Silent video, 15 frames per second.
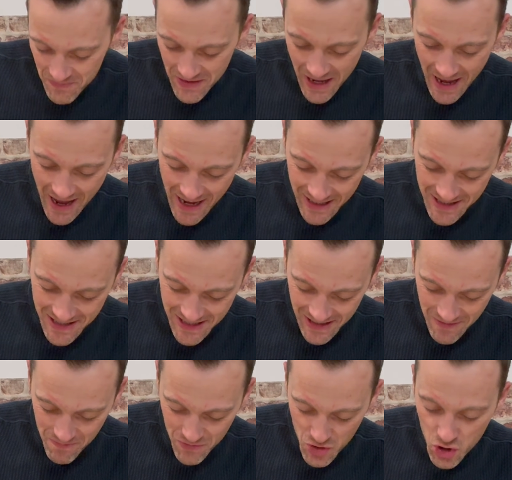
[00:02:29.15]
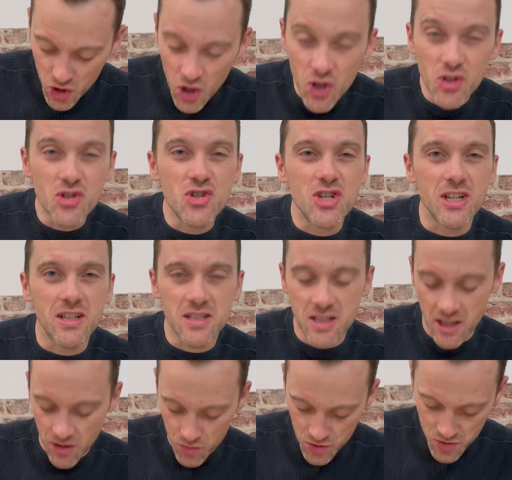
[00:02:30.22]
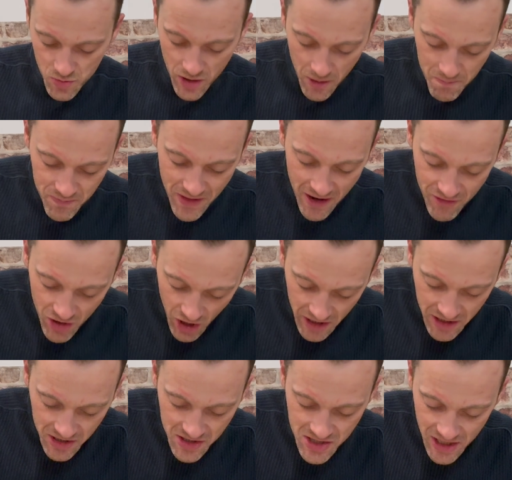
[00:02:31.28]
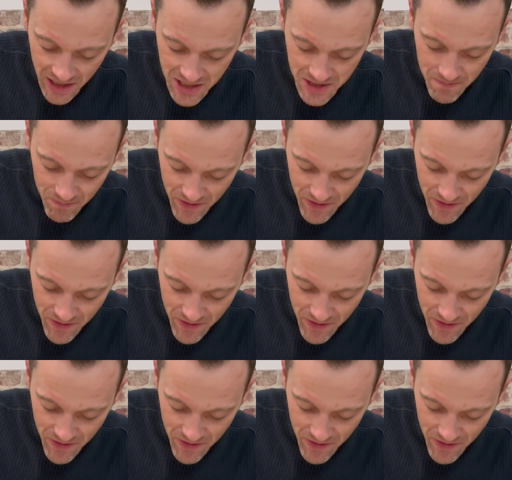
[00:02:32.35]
and the congee is cold as well. There I can taste.